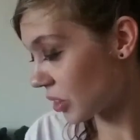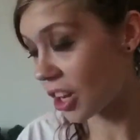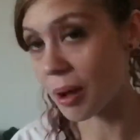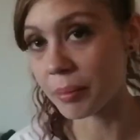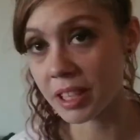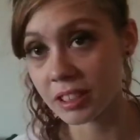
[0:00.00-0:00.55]

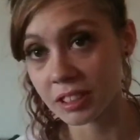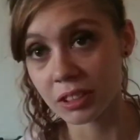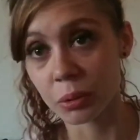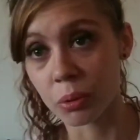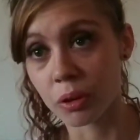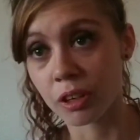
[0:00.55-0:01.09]

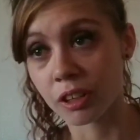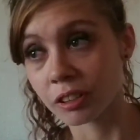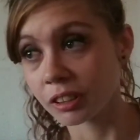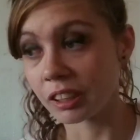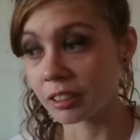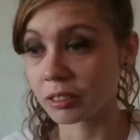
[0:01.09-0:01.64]
comments
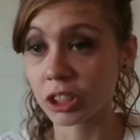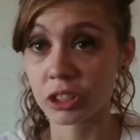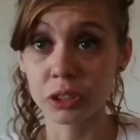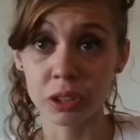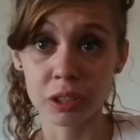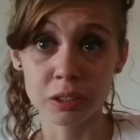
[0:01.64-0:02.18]
or
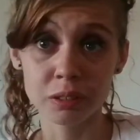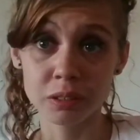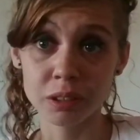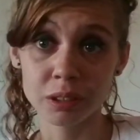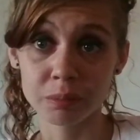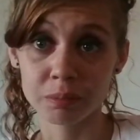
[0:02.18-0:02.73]

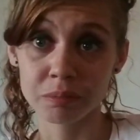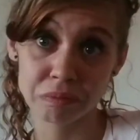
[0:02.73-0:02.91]
concerns.